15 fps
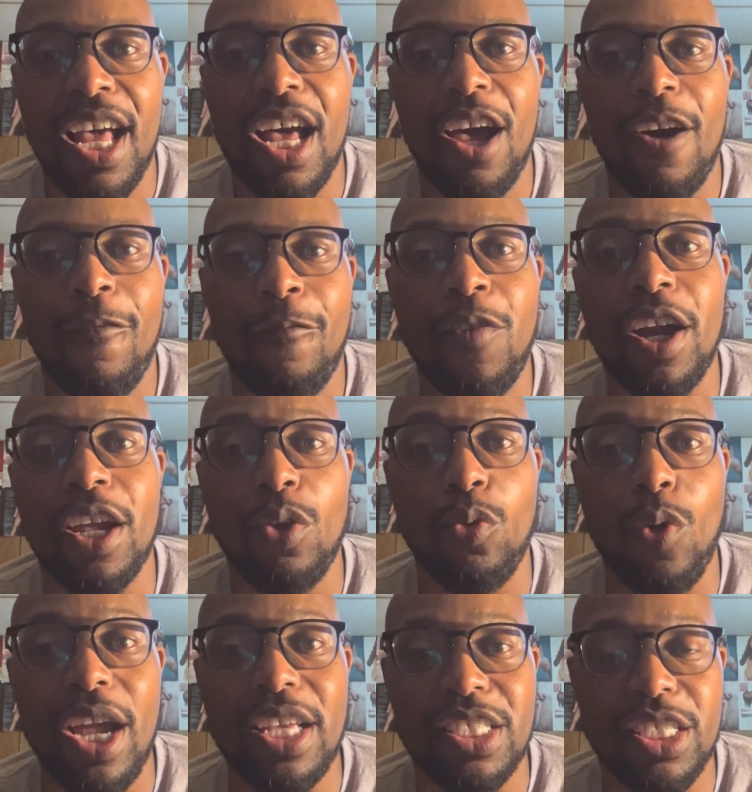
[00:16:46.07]
fucking
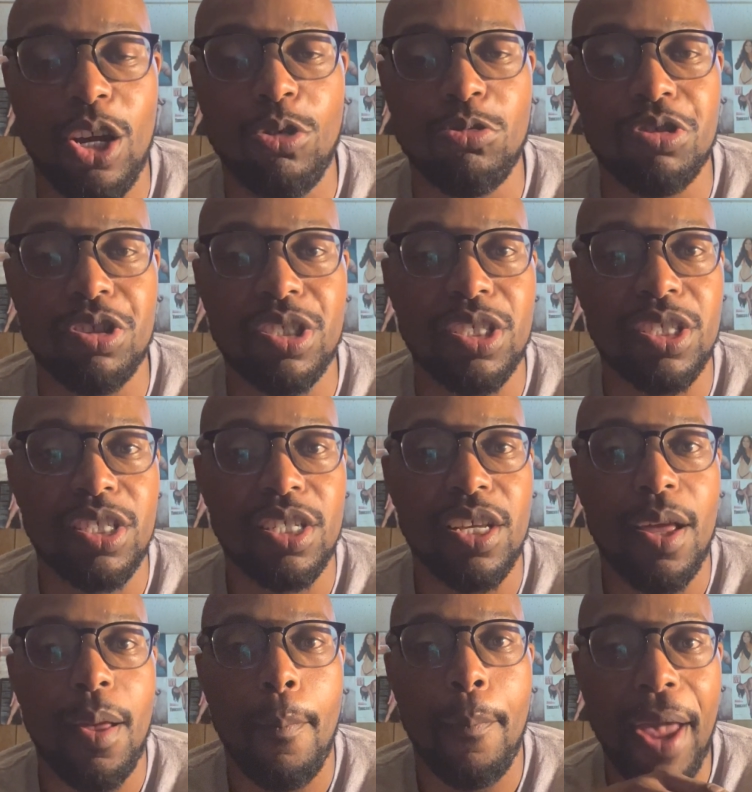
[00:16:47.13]
race soldiers.
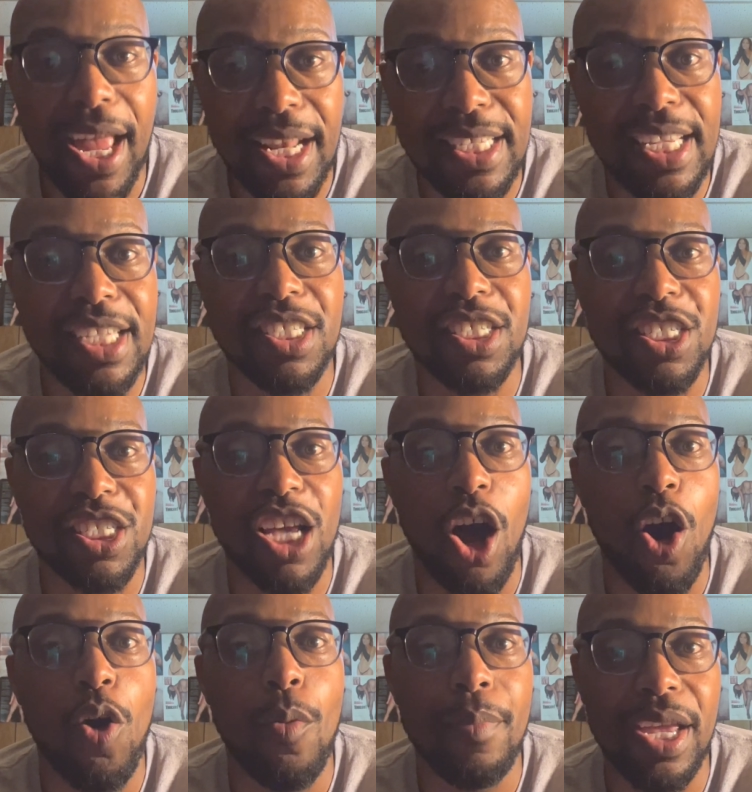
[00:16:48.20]
Pay attention to
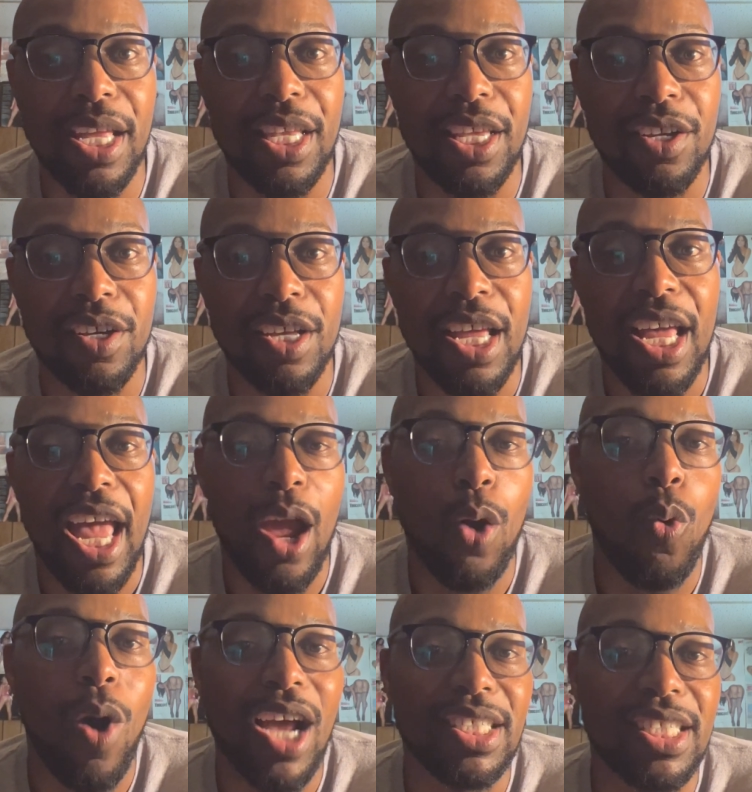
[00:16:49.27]
old media and
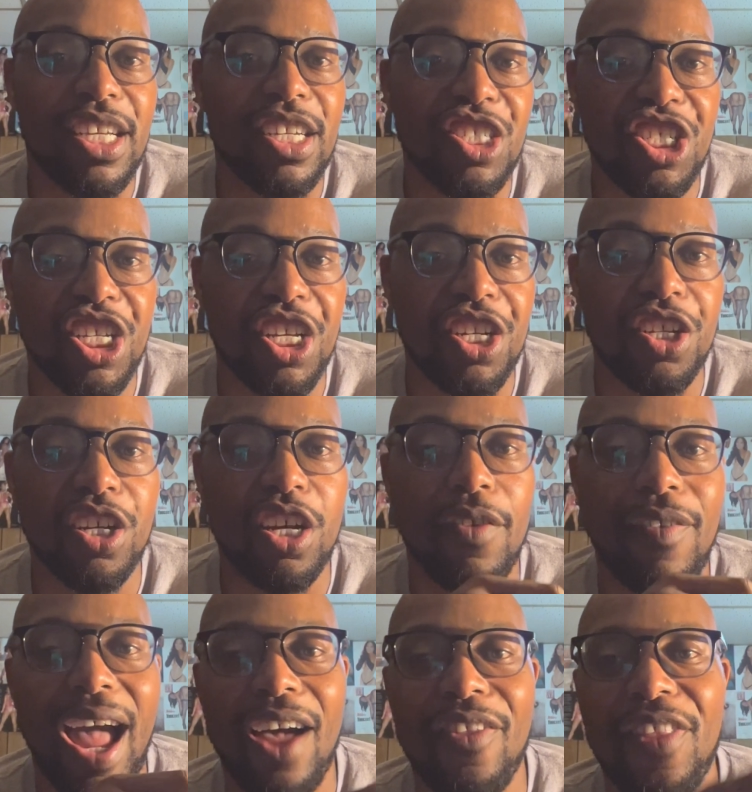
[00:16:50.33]
watch their agenda of
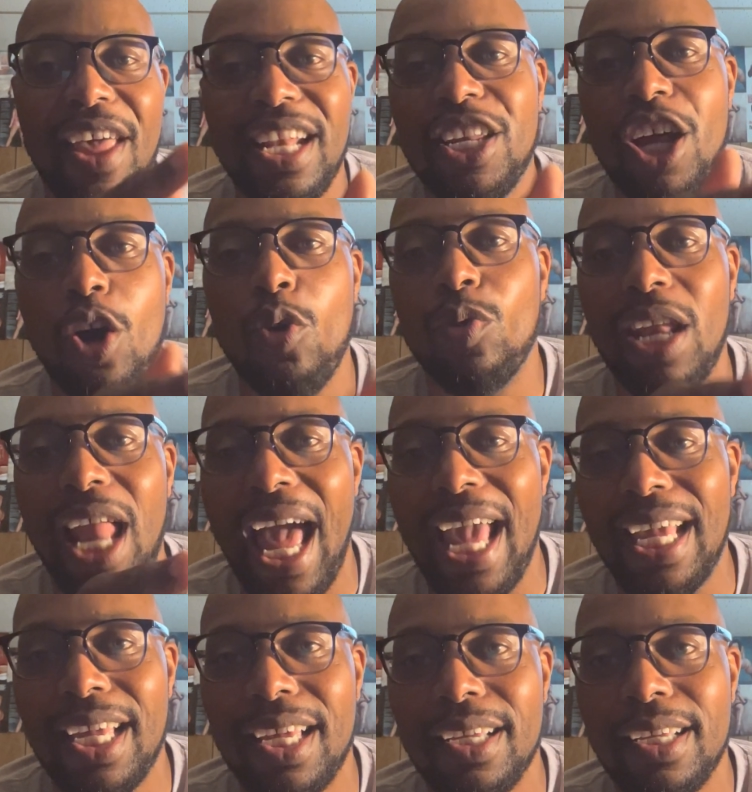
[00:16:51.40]
how they don't
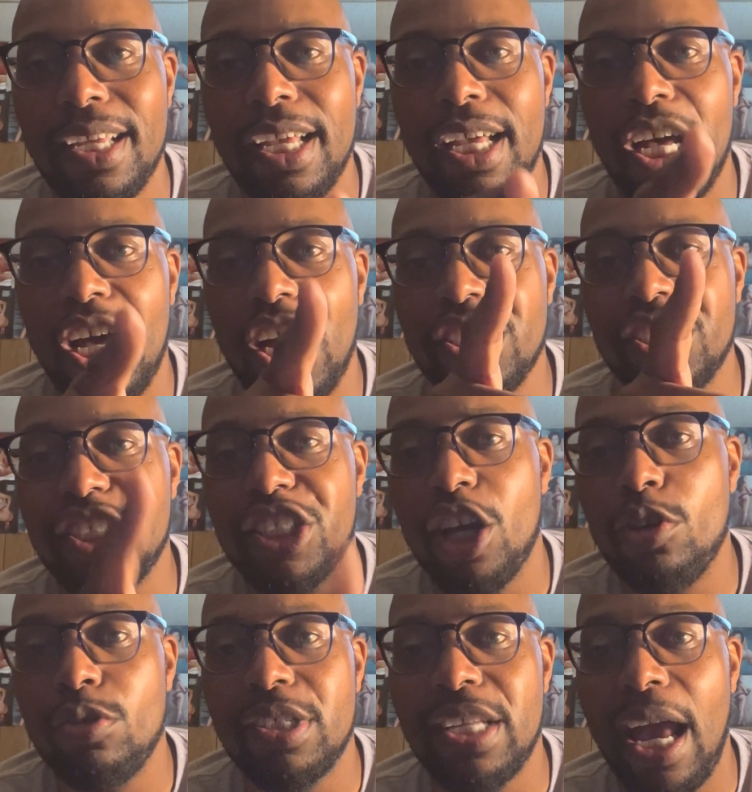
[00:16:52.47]
like a
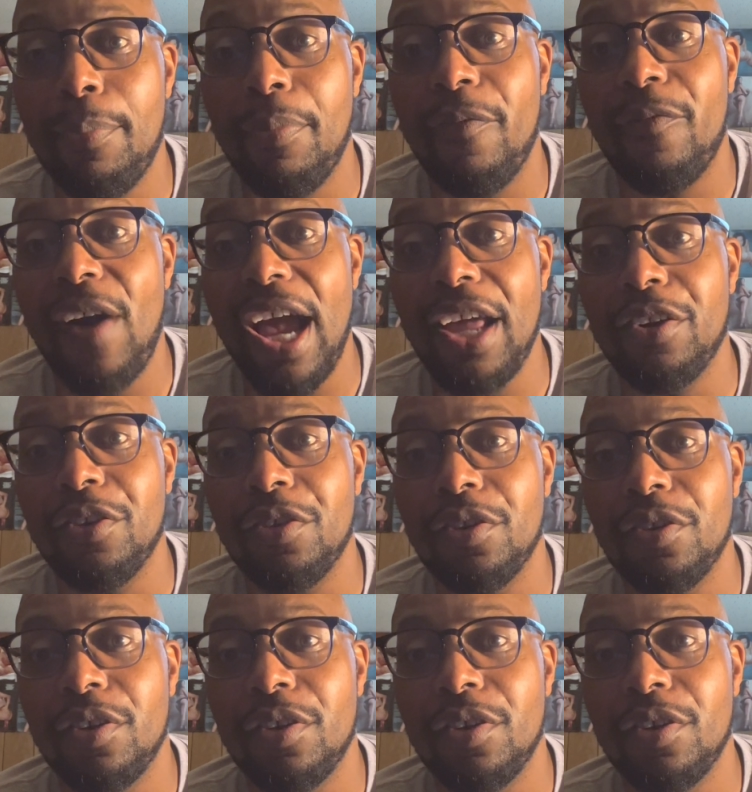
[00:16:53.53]
certain type of fighter.